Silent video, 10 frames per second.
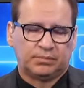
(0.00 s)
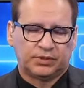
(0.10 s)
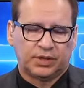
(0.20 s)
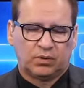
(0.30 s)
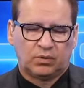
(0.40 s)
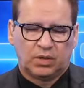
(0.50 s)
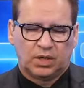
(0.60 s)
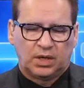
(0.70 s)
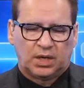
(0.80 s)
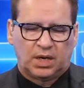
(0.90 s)
So
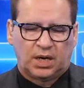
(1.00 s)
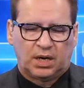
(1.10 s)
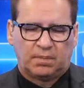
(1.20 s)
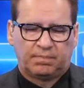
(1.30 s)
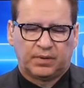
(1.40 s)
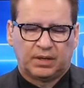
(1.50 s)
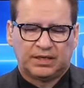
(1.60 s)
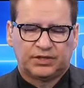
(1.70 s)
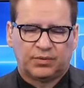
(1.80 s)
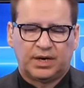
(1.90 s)

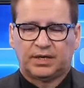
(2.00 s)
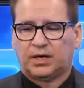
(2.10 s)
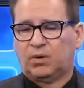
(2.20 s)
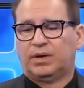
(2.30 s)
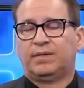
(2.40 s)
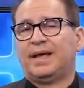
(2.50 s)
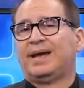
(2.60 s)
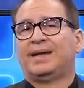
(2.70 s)
unless you're ready to go into that,